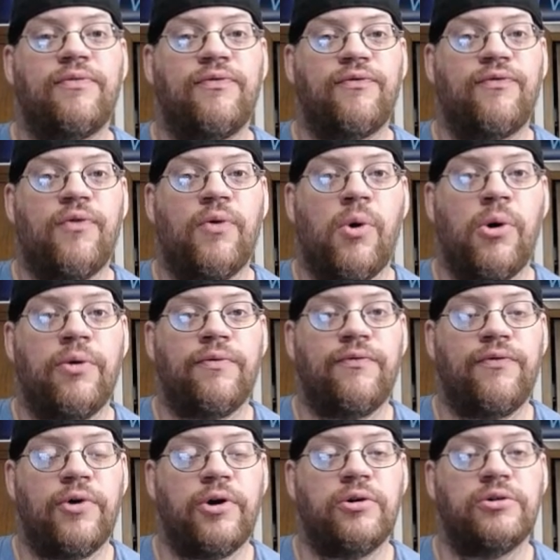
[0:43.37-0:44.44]
for
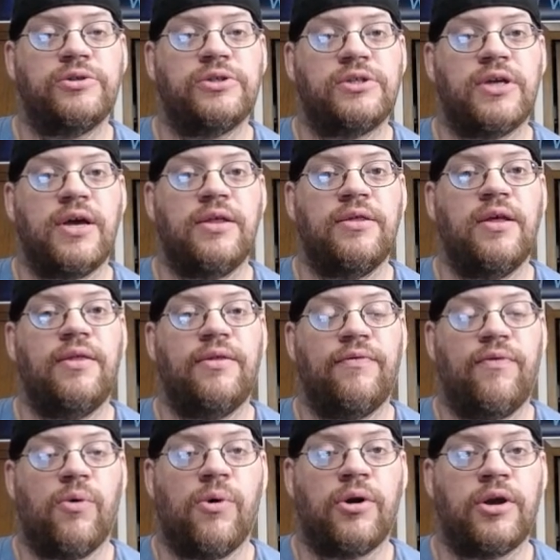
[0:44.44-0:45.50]
first, and then the
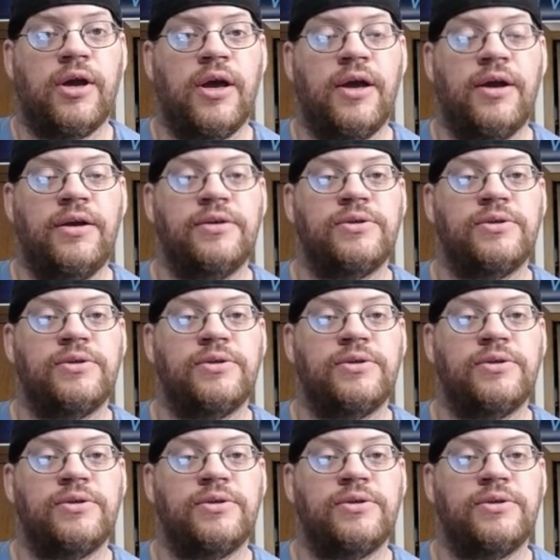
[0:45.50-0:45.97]
4Ks.